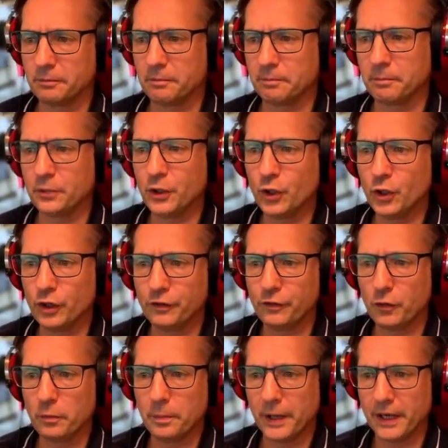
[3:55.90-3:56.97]

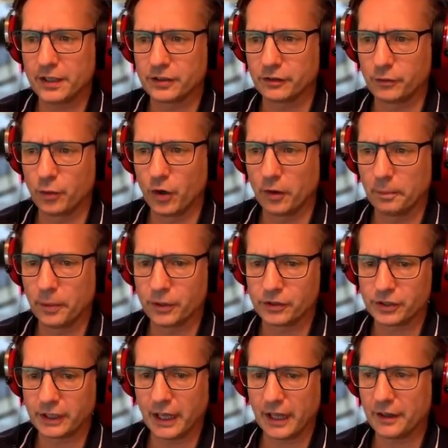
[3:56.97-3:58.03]
beautiful piece of work put
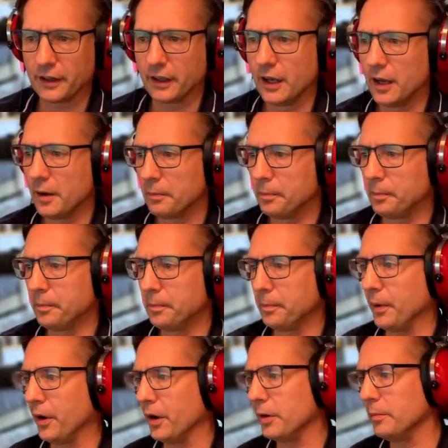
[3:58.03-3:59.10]
together
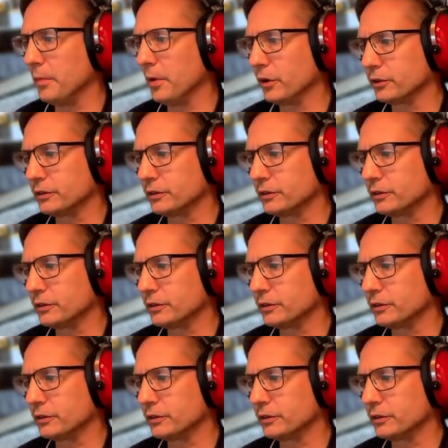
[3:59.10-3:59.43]
by a mod.